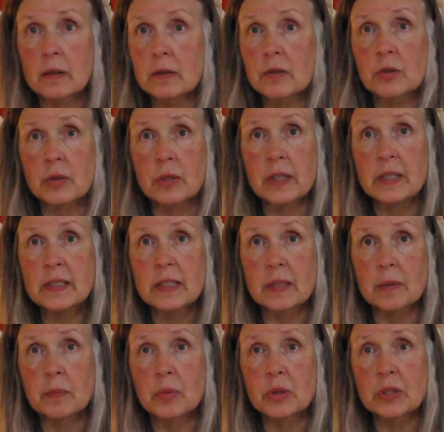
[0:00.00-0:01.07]
trees
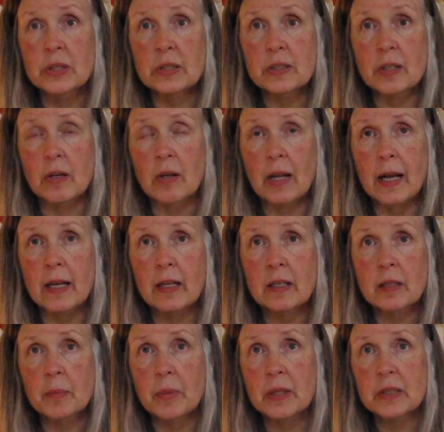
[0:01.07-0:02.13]
and bushes, our lilac
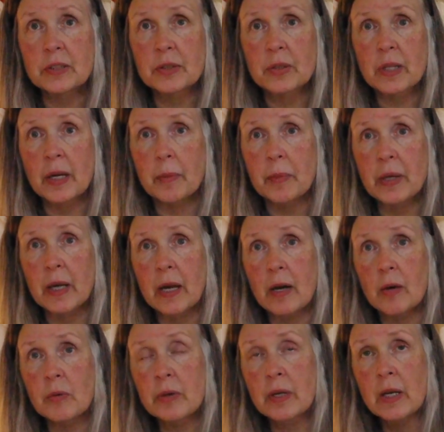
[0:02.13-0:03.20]
buds are coming
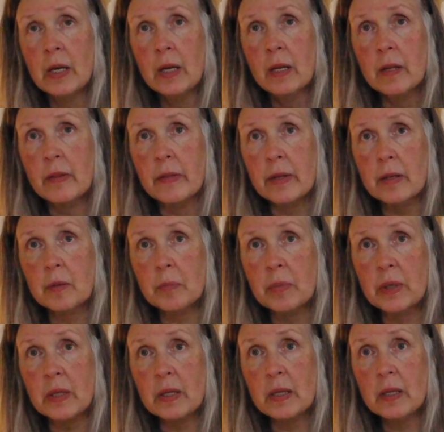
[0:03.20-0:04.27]
out. They'll
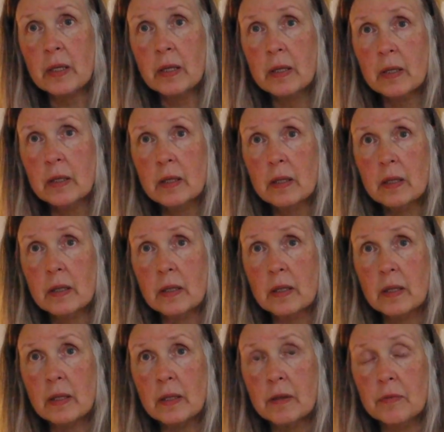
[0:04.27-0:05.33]
be
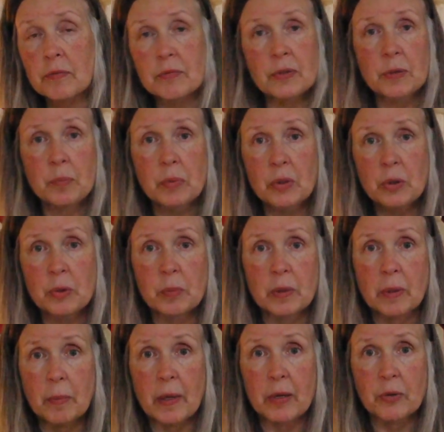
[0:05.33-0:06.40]
in full bloom in
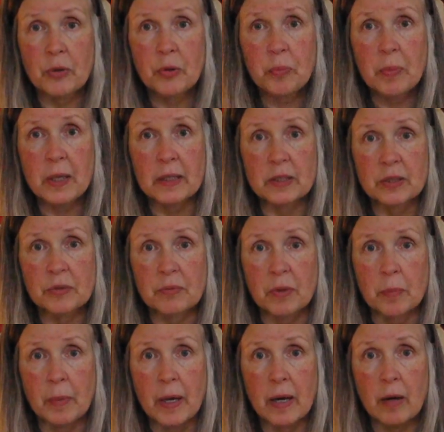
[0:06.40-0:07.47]
about 2 months
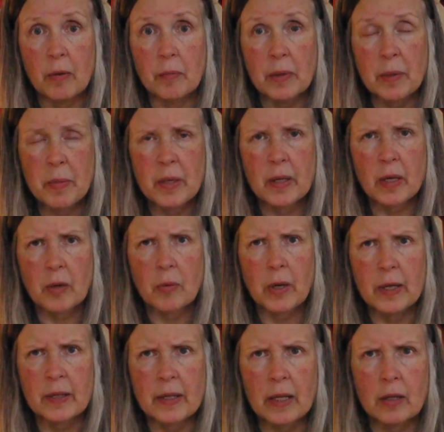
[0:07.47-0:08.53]
from now, maybe not
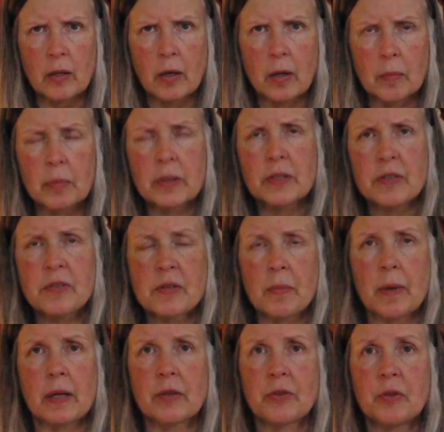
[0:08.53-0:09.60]
quite that long, but just
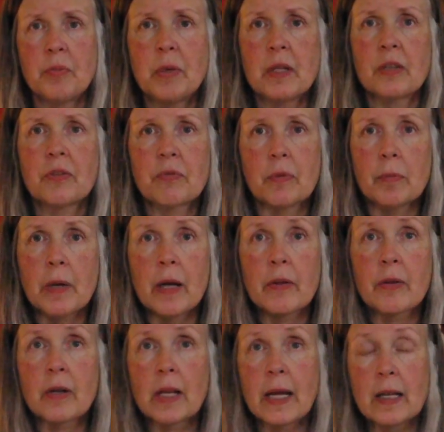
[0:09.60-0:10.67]
about 2 months from now
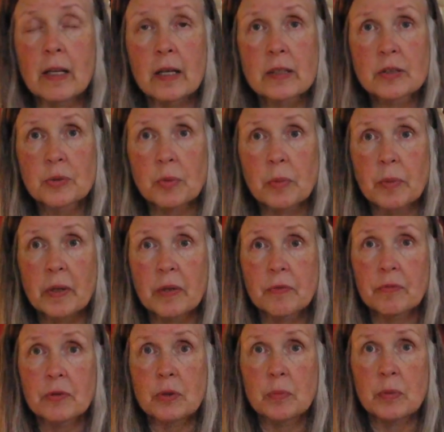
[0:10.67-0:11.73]
the lilacs will be in
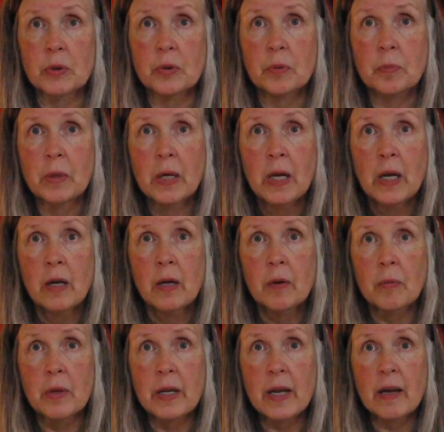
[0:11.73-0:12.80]
full bloom.
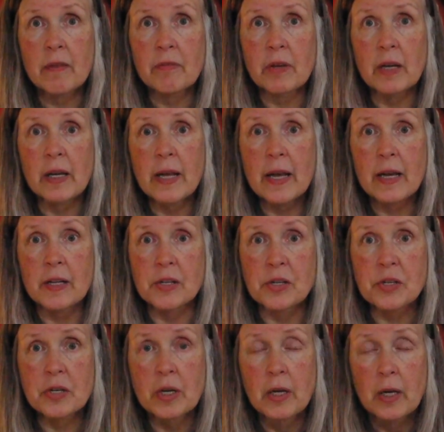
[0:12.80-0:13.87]
We have a
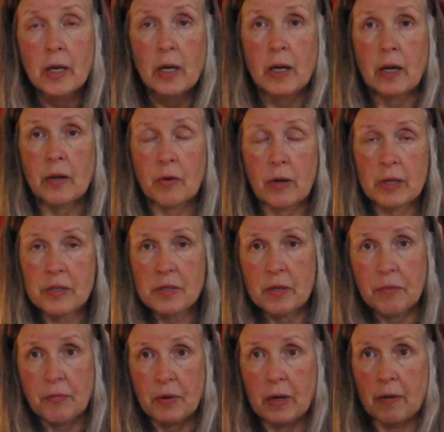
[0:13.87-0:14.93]
hedge across the
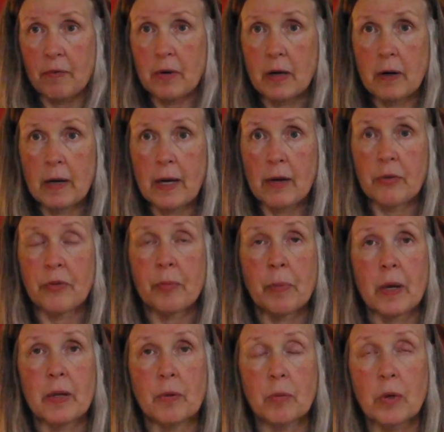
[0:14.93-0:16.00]
front of our house
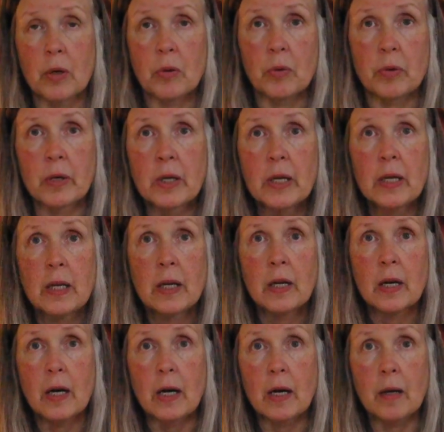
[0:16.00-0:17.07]
by the road
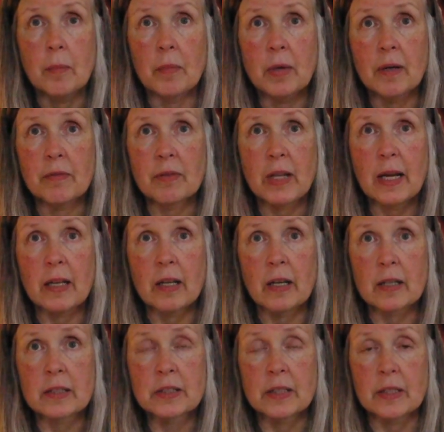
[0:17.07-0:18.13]
of
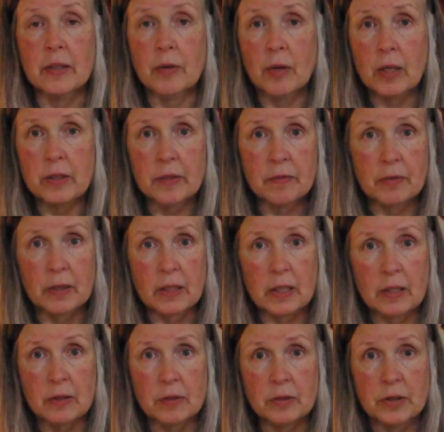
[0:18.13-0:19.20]
lilacs, and they're all different
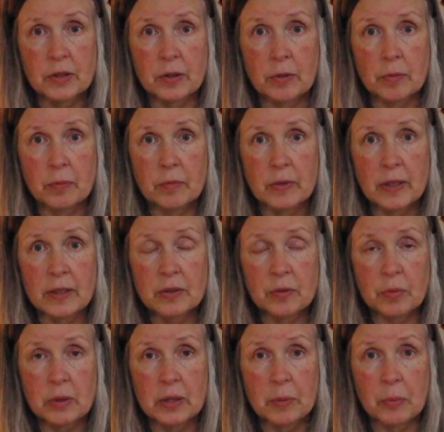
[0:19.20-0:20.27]
colors, so that's
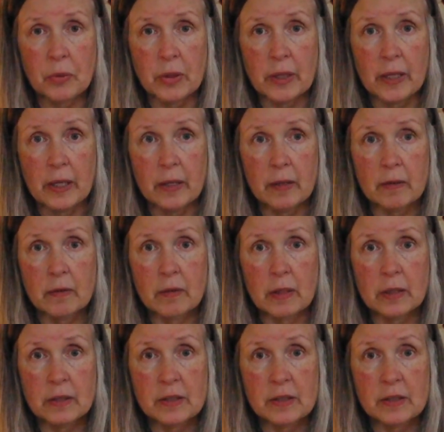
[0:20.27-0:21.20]
really pretty and